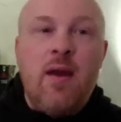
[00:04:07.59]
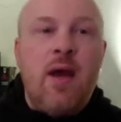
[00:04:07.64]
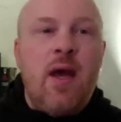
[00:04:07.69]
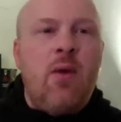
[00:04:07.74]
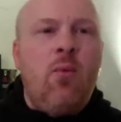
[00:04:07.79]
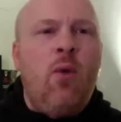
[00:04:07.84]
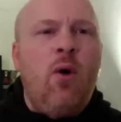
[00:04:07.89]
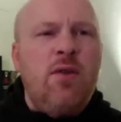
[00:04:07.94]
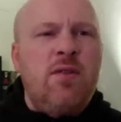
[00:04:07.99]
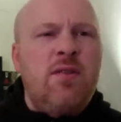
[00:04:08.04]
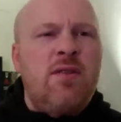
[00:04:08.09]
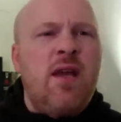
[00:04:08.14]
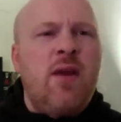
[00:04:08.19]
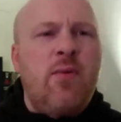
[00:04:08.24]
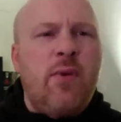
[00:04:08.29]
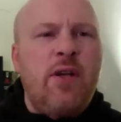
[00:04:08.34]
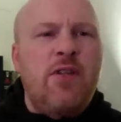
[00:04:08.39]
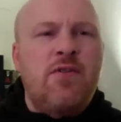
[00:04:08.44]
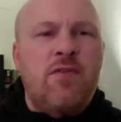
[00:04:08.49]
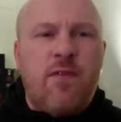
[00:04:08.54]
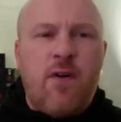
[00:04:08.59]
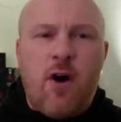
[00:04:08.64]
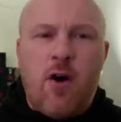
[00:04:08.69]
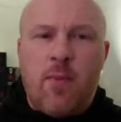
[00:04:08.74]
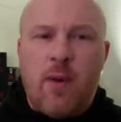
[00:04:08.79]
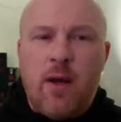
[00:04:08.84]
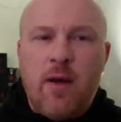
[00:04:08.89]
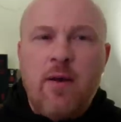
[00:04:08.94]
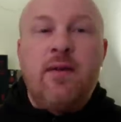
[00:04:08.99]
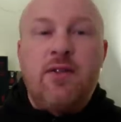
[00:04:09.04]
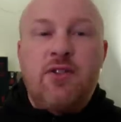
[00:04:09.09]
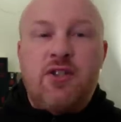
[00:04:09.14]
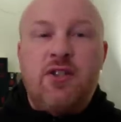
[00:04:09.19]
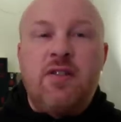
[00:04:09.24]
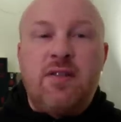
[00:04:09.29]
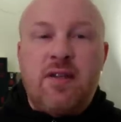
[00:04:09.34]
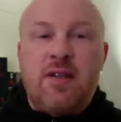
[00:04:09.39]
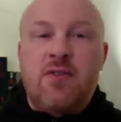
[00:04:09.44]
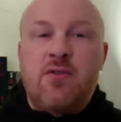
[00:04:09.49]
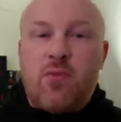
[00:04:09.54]
and once they reach Falma, she
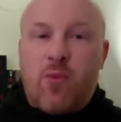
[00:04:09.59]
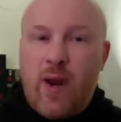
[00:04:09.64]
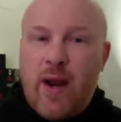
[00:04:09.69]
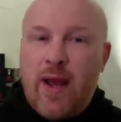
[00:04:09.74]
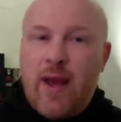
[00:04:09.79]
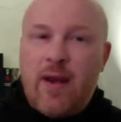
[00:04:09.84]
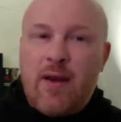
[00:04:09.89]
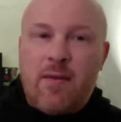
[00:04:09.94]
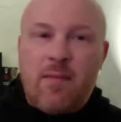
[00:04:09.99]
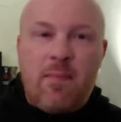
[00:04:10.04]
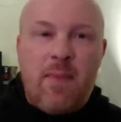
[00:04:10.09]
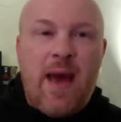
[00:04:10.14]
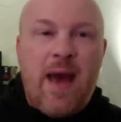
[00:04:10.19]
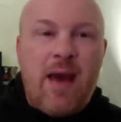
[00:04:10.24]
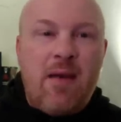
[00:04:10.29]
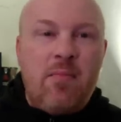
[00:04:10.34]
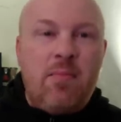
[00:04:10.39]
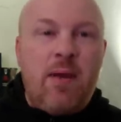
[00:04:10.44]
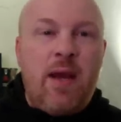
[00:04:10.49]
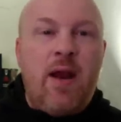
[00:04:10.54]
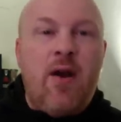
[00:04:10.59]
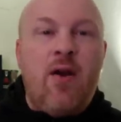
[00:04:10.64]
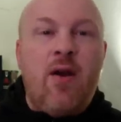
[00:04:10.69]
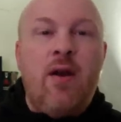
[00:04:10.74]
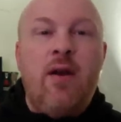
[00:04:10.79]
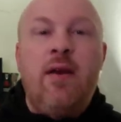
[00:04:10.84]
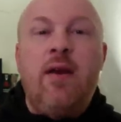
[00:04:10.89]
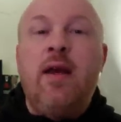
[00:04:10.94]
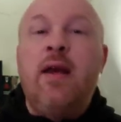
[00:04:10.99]
sends Rand, Matt, Perrin,